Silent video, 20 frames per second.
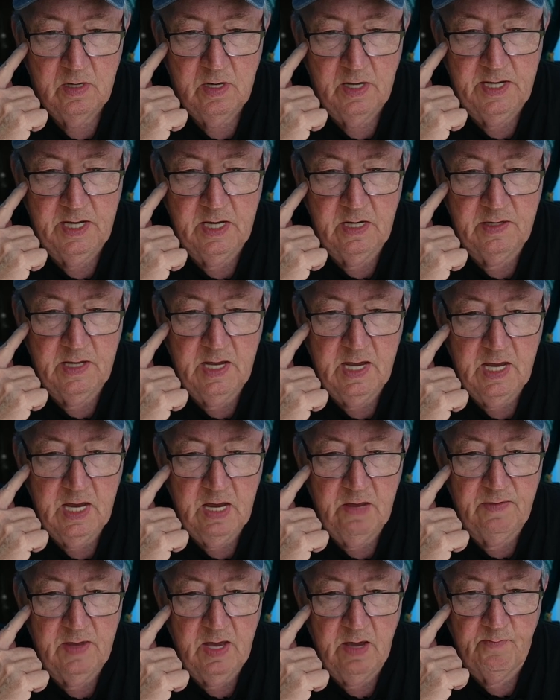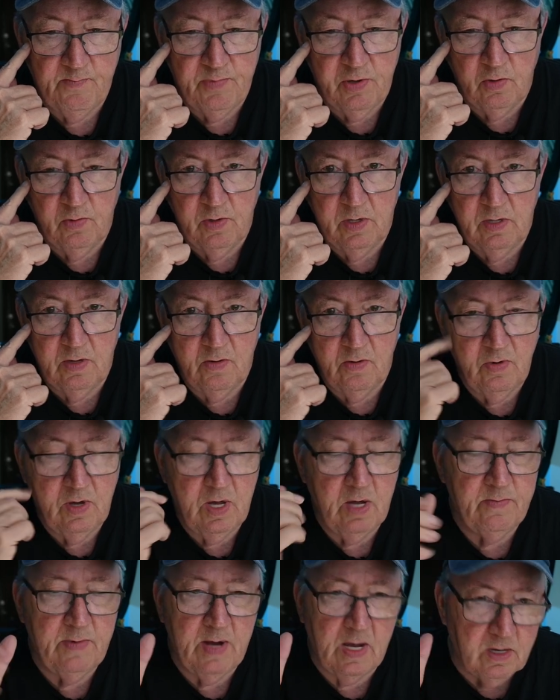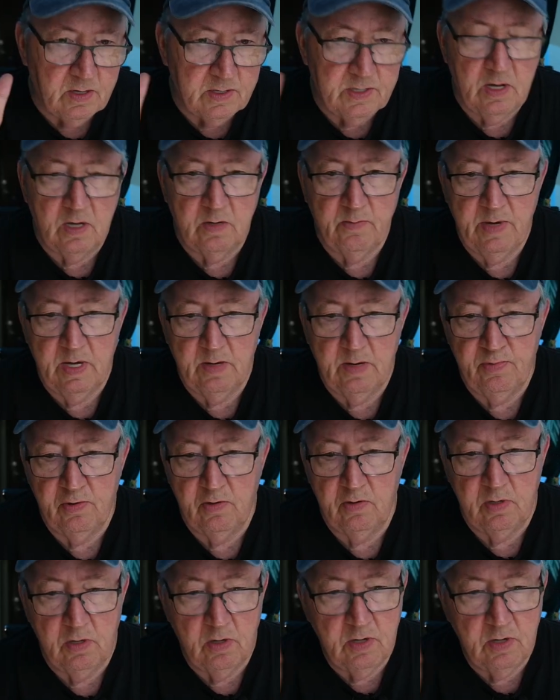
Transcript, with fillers: Again, they have that in Peru. Well, I'm not going to talk about Peru,